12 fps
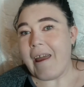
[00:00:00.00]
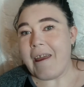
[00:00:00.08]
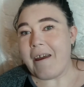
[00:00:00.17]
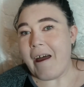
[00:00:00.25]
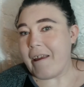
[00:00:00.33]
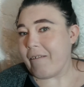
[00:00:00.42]

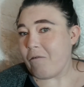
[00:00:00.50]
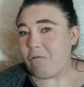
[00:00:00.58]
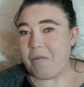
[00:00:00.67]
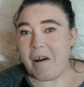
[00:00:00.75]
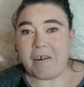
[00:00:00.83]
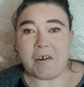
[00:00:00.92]
Hey guys,
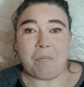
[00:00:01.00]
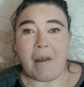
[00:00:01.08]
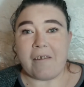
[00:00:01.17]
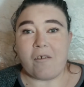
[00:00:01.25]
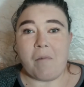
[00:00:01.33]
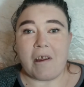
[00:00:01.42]
welcome
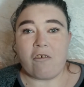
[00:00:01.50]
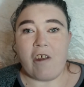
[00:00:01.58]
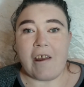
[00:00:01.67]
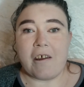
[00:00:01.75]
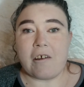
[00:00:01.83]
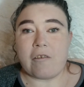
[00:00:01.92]
back to my
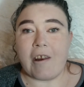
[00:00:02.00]
channel.